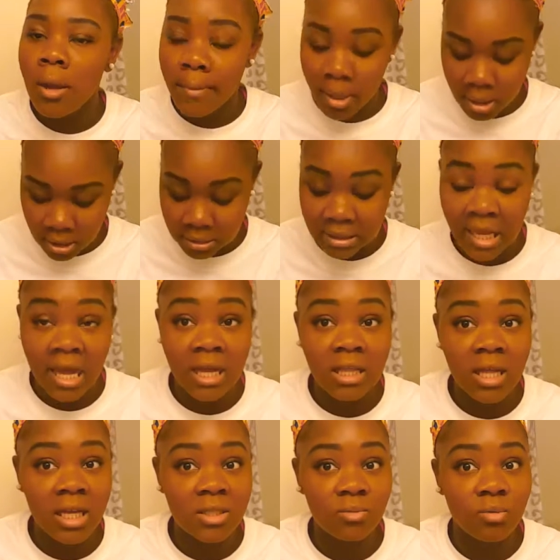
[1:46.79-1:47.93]
because that
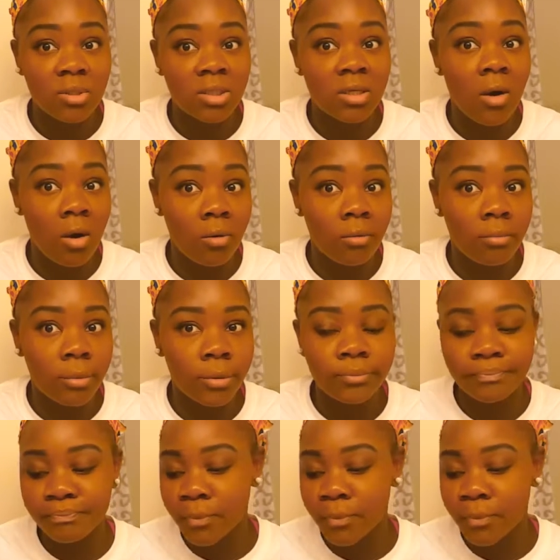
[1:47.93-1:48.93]
class was horrible.